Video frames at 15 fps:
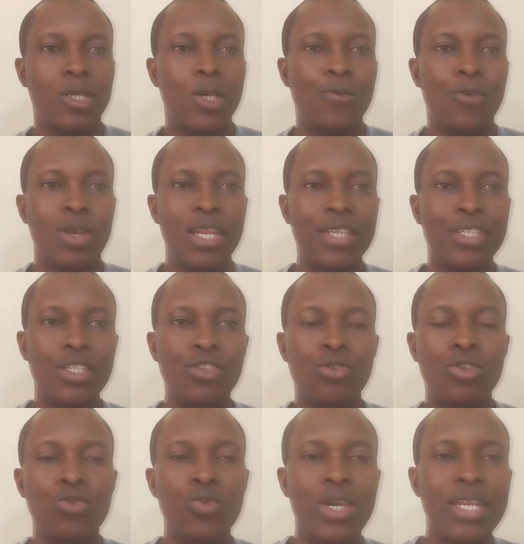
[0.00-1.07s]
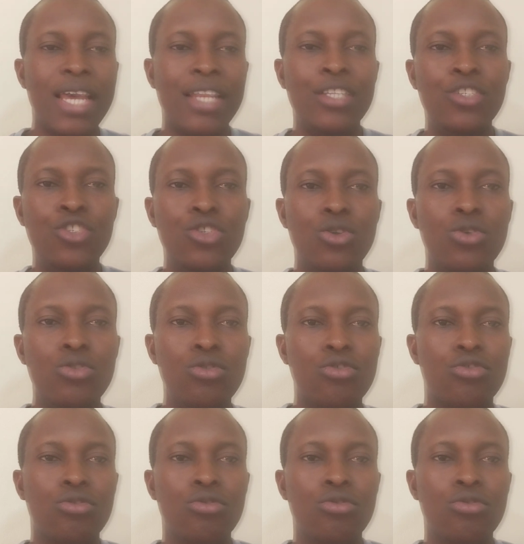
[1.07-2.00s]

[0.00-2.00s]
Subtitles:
If you listen to the way that the GO used